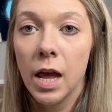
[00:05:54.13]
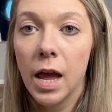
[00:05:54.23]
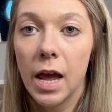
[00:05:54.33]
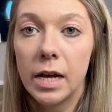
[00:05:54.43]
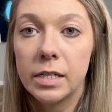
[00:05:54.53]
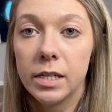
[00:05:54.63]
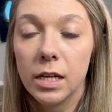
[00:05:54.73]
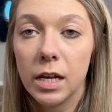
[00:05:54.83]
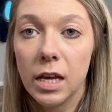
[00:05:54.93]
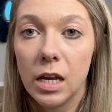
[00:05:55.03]
and
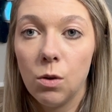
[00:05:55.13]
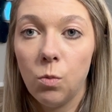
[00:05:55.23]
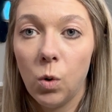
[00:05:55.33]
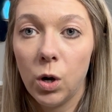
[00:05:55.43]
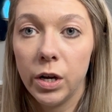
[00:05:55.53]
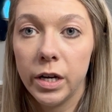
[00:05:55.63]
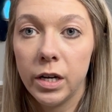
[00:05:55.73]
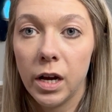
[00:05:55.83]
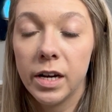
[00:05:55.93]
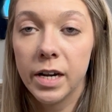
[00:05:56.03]
he
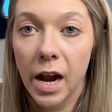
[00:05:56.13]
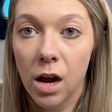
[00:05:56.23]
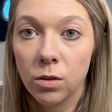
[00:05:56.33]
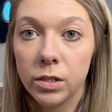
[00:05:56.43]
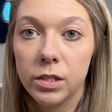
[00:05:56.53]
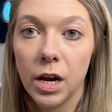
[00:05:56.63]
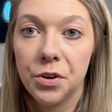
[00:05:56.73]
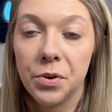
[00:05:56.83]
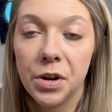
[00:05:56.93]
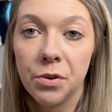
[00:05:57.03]
would announce
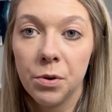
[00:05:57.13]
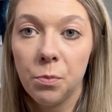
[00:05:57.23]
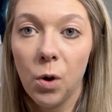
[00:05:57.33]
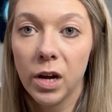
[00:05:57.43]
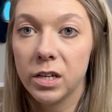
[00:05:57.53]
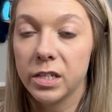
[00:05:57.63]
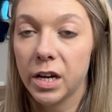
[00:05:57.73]
tendering group 1,